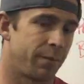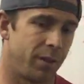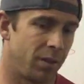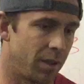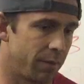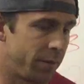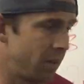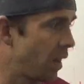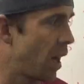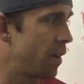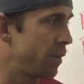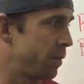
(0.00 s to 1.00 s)
If you
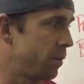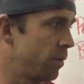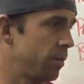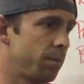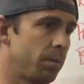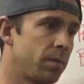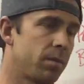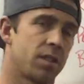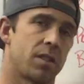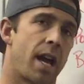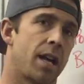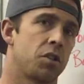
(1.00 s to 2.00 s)
love
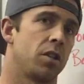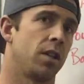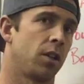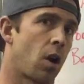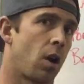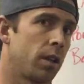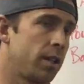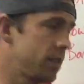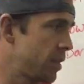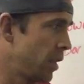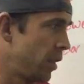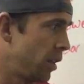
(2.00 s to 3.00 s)
snatching in your
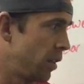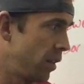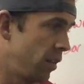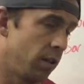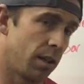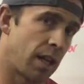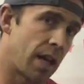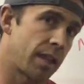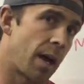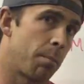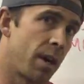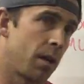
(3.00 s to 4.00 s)
ollies and you got
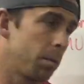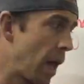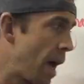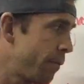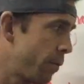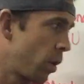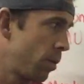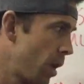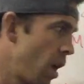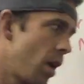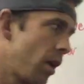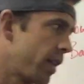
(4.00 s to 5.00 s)
that better platform,
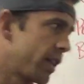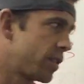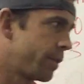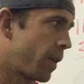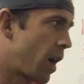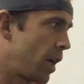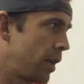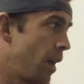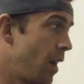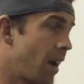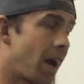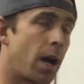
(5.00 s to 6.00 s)
that's fine.
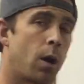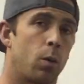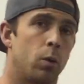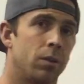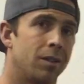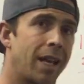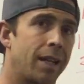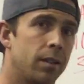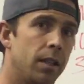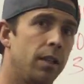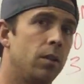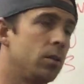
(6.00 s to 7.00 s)
I will
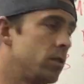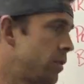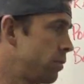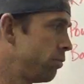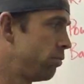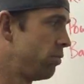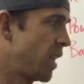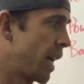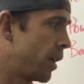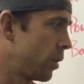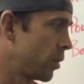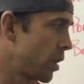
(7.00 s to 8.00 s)
likely use
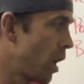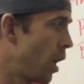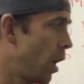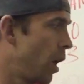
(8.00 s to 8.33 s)
nanos.